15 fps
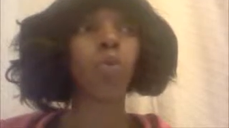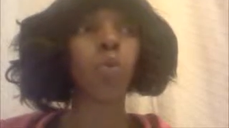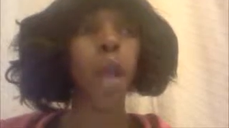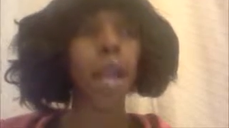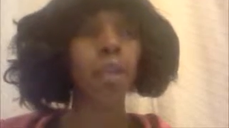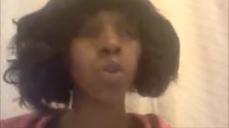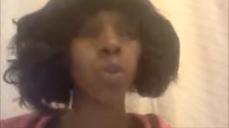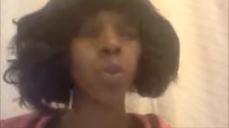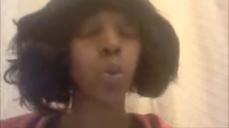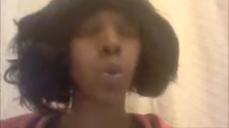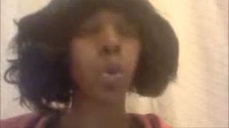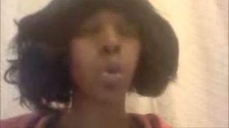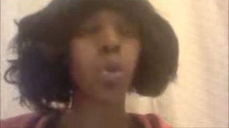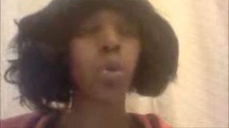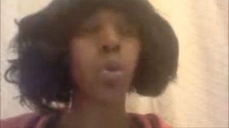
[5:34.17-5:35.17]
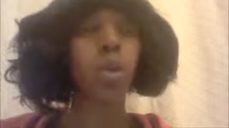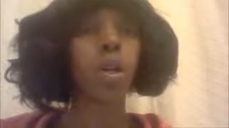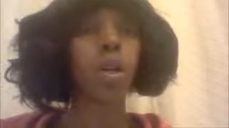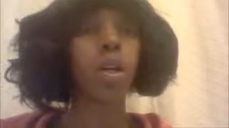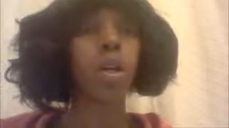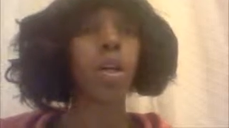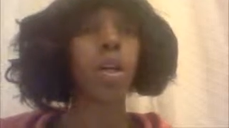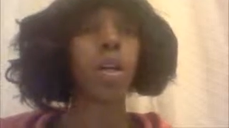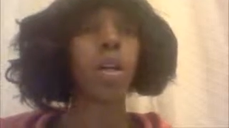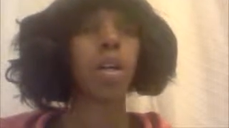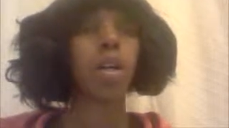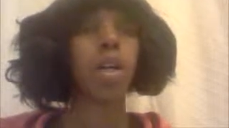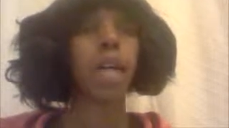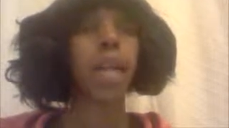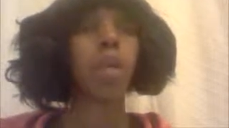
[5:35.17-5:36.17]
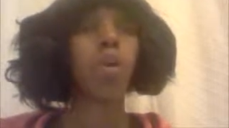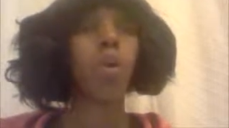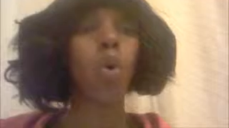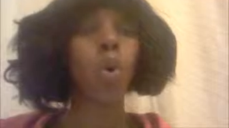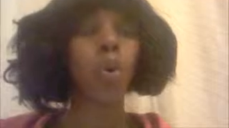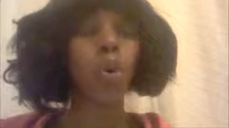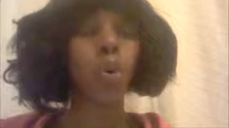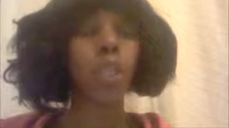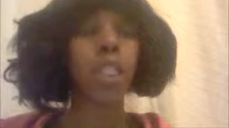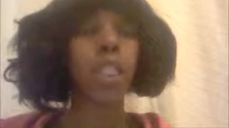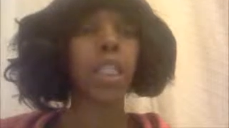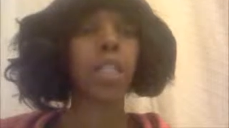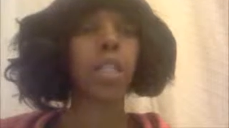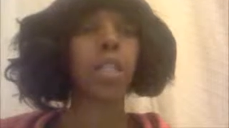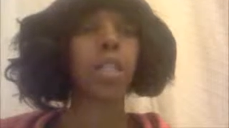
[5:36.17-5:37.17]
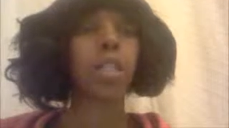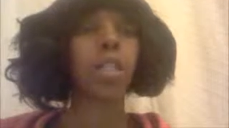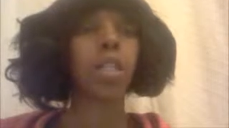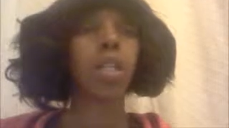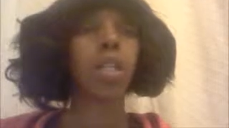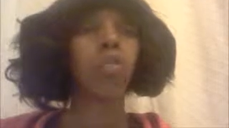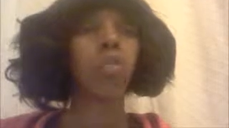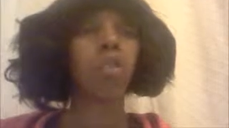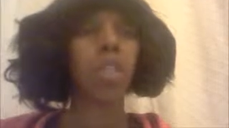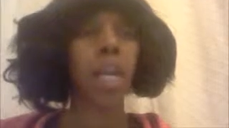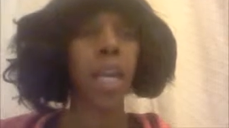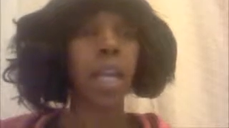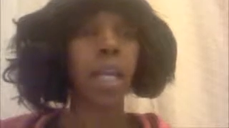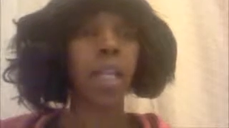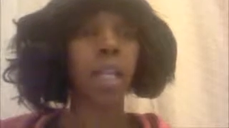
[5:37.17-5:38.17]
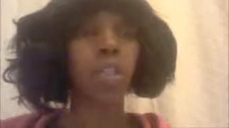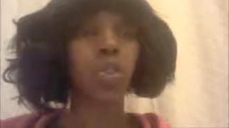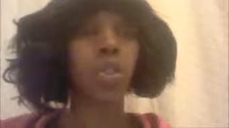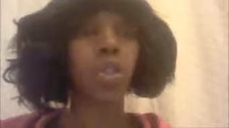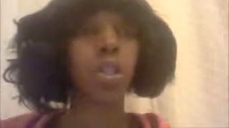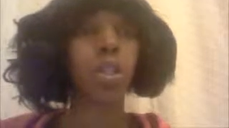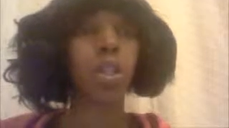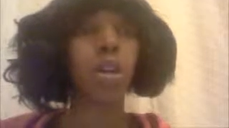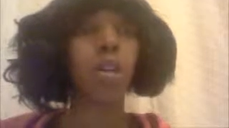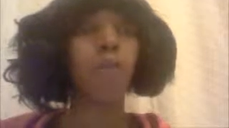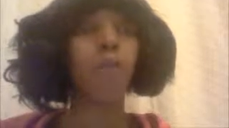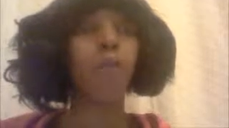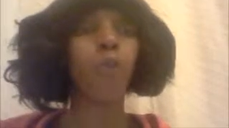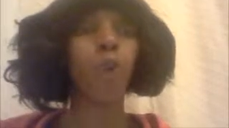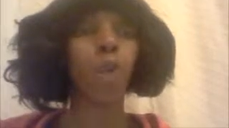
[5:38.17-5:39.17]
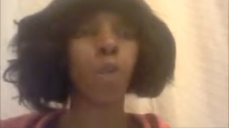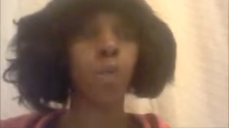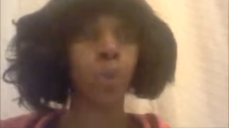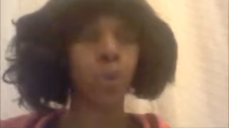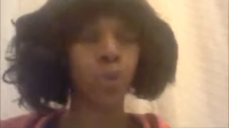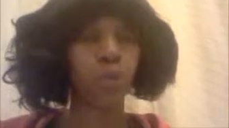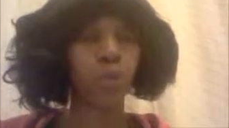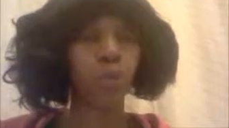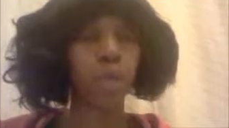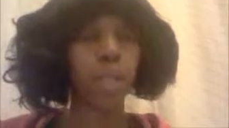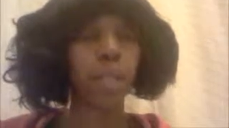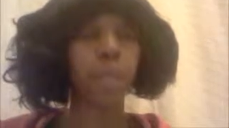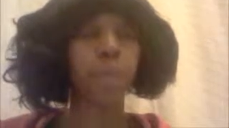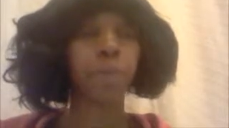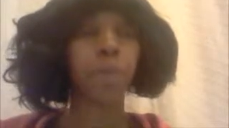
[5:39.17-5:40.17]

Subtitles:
gradual and orderly change for improvement.